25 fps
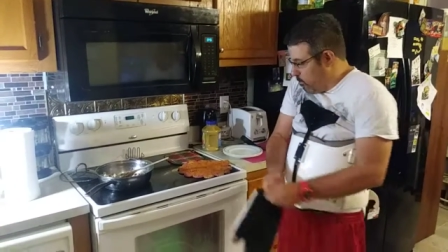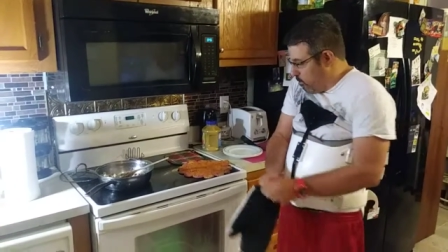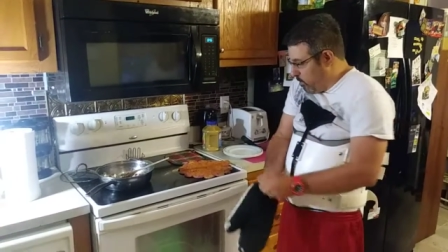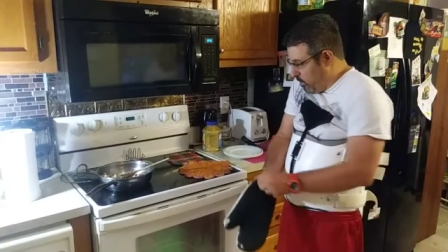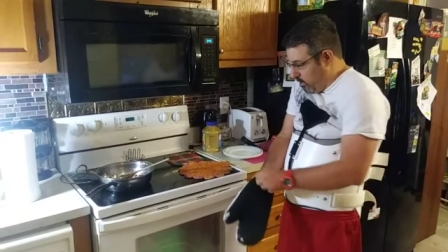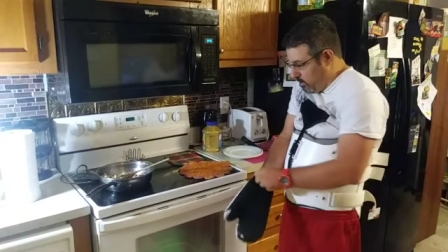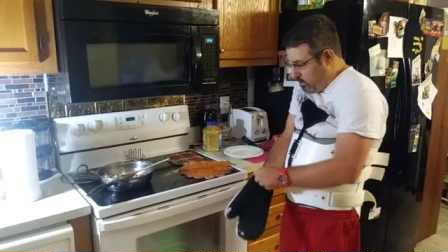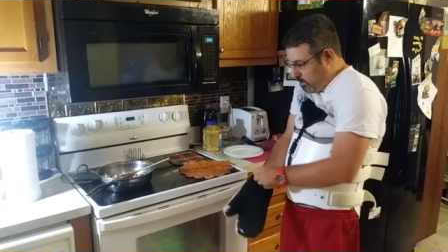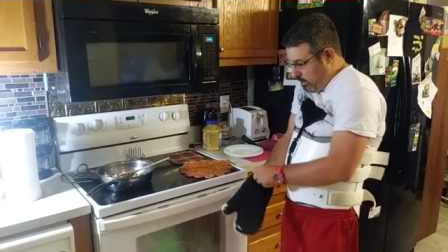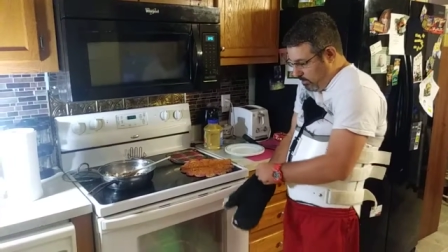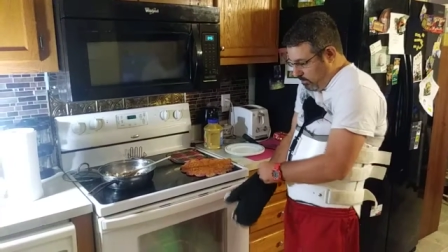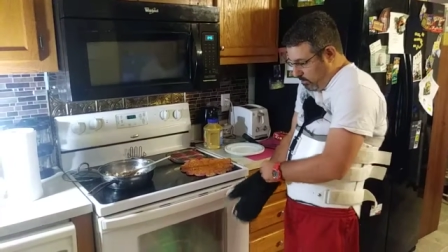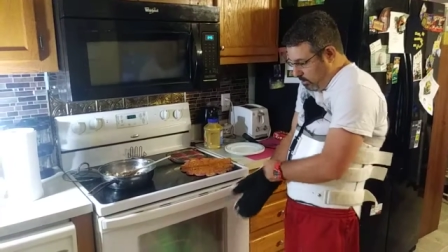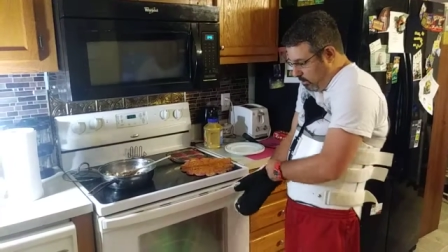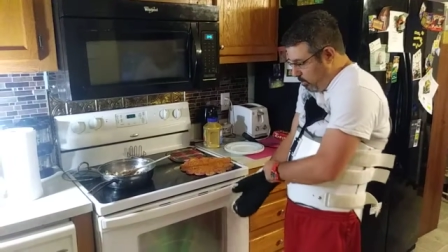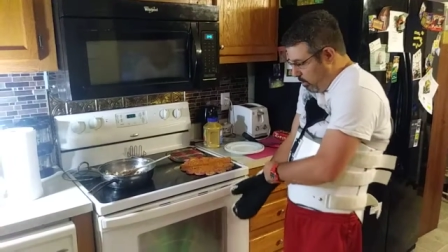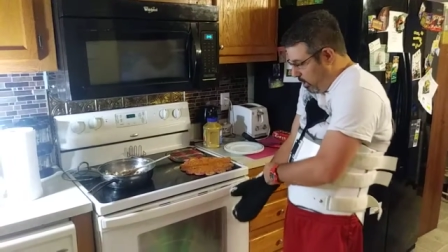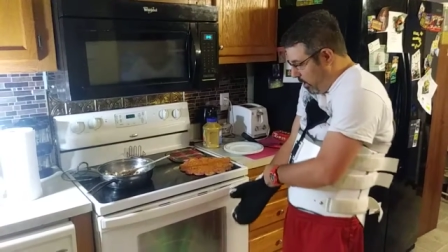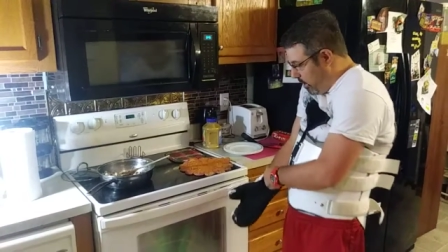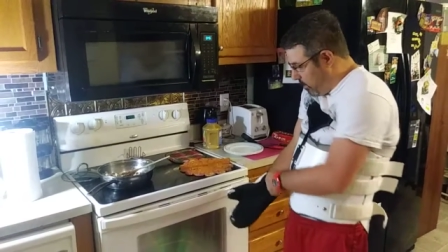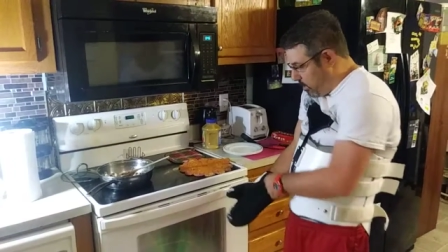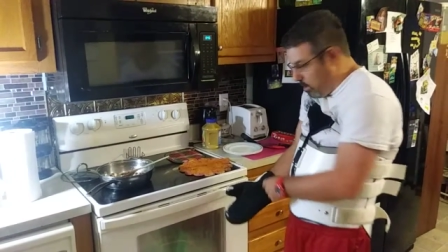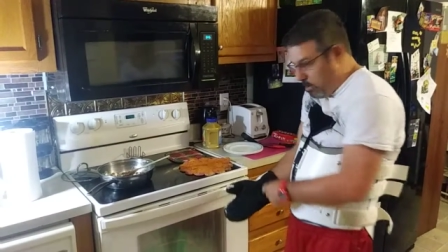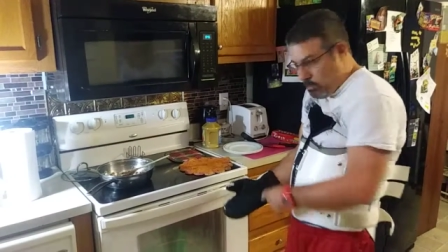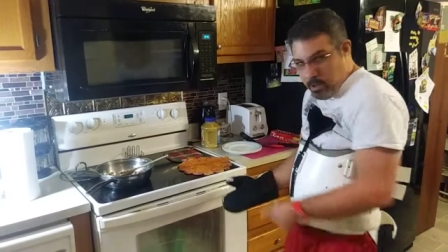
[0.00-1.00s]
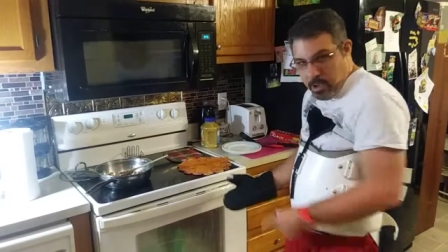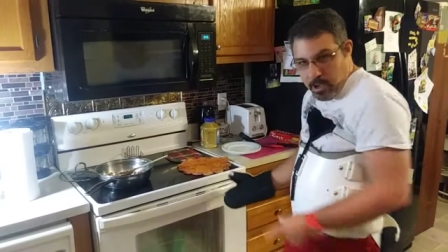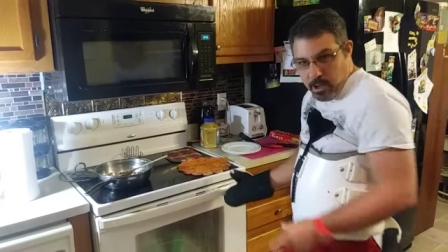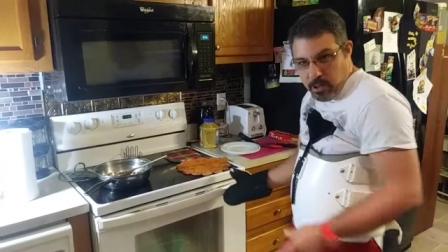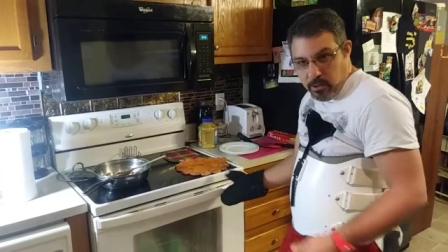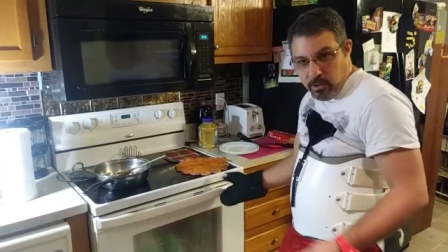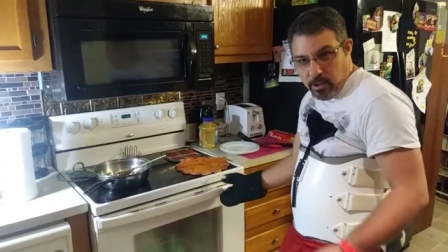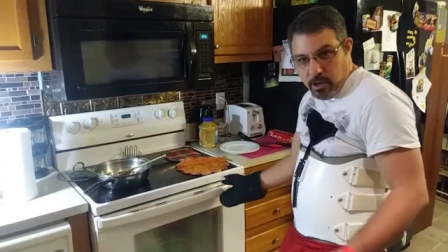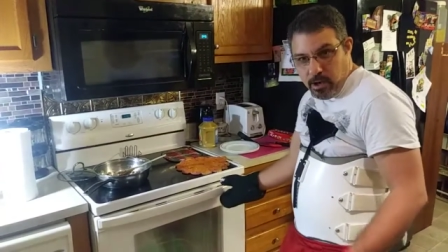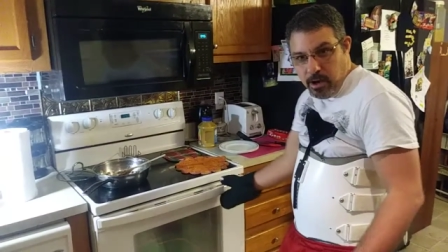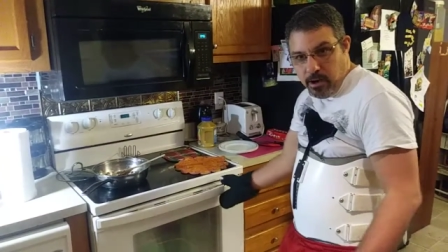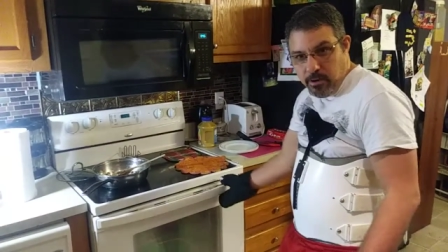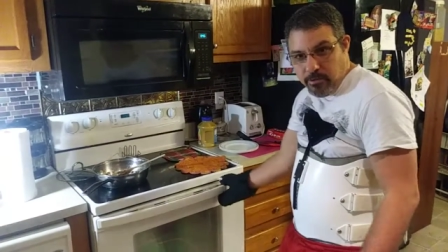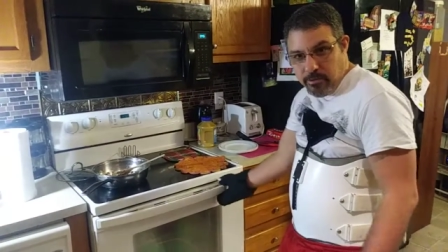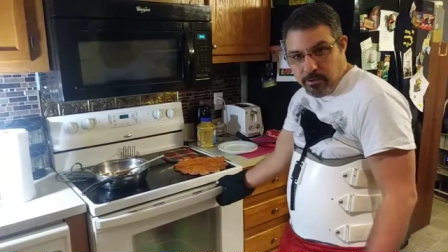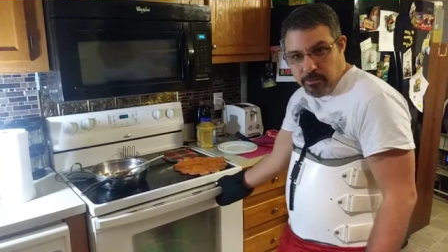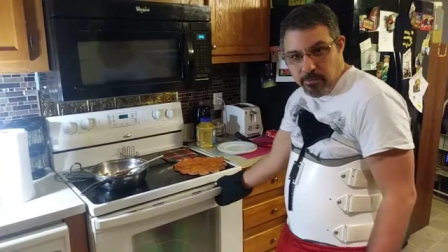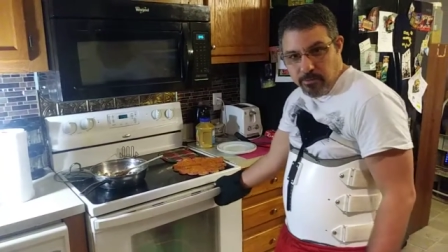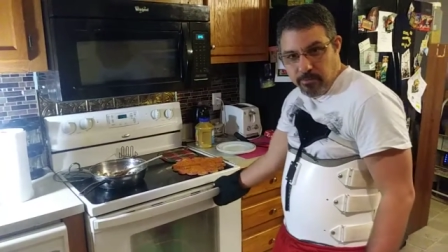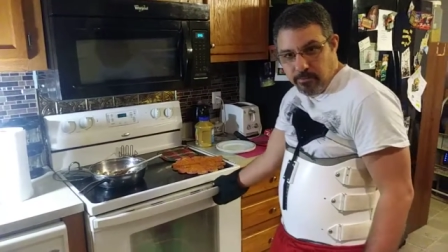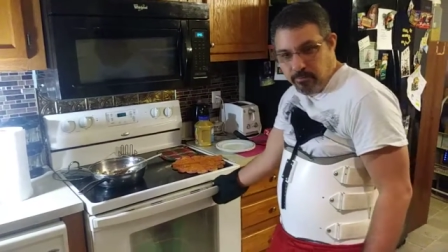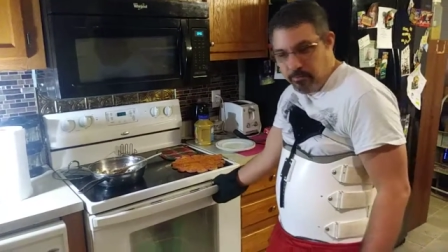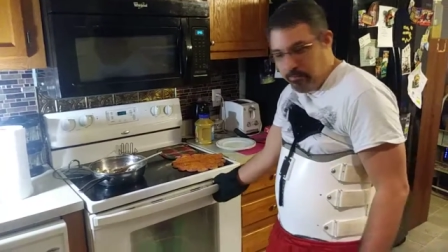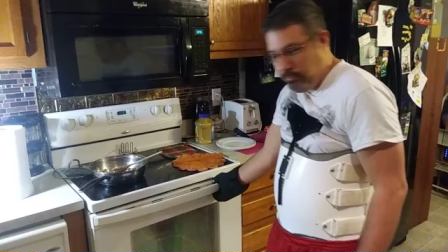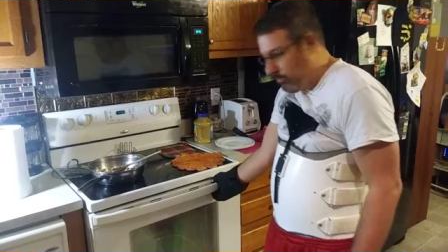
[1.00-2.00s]
we can see if they're ready to come out of the
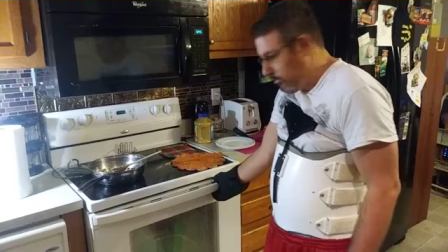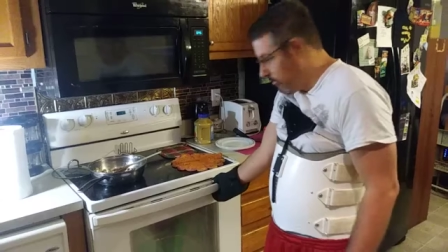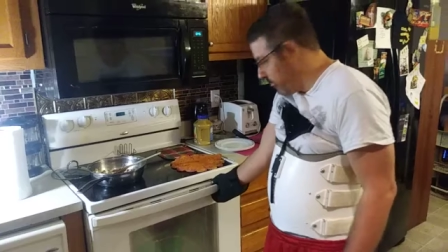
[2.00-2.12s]
oven.